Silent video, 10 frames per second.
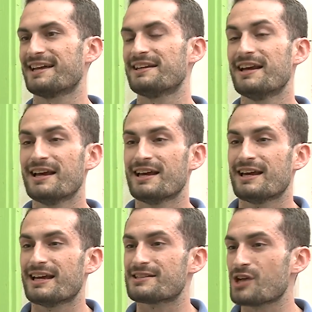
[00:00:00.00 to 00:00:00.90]
hand,
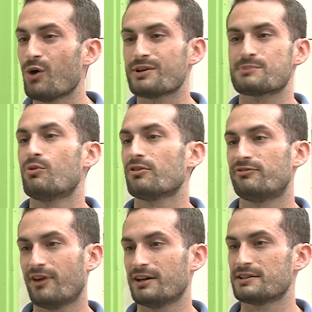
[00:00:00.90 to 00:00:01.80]
it's always
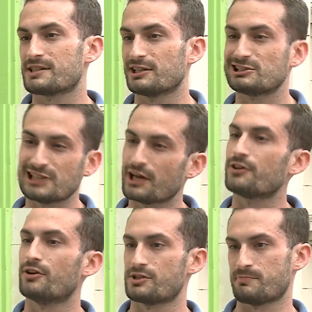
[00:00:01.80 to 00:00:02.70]
more fun to
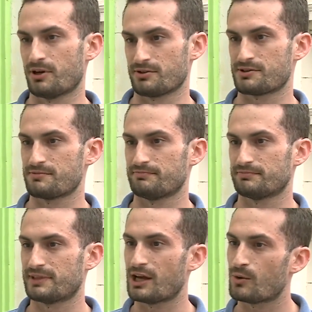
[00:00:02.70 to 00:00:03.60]
share those posts.
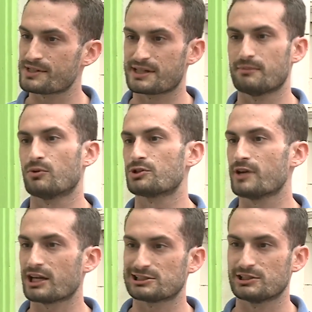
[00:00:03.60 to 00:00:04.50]
They always get more
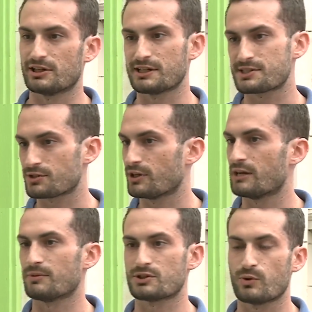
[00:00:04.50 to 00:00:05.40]
traction on
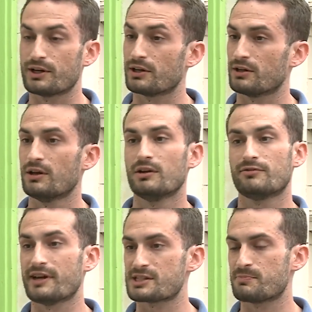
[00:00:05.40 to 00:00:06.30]
Instagram or Twitter,
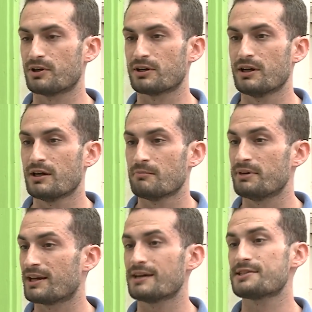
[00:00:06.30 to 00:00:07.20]
Facebook,
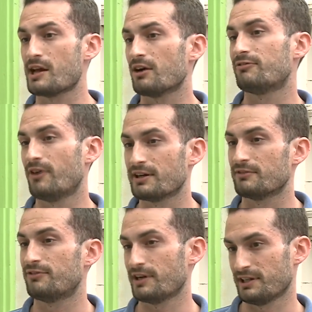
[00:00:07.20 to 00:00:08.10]
because they are
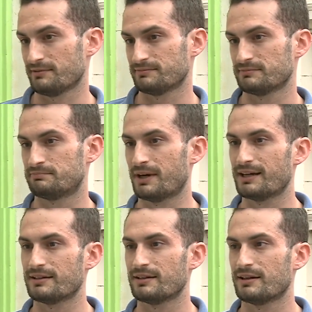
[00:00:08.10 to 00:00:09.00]
fun and funny.
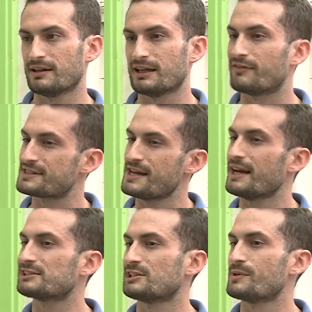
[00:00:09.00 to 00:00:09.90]
But if it's
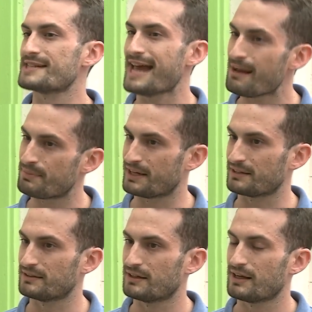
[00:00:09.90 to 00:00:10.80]
not actually what's
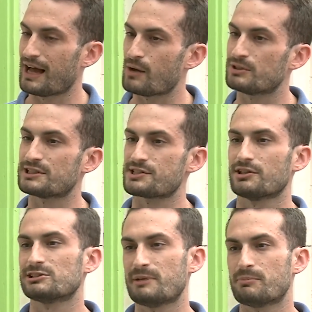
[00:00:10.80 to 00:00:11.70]
happening, I would
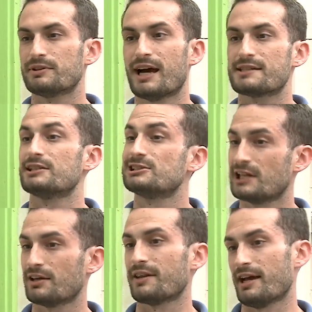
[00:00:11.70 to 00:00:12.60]
just urge people not to
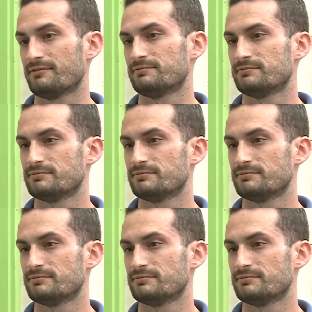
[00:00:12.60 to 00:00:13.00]
share that.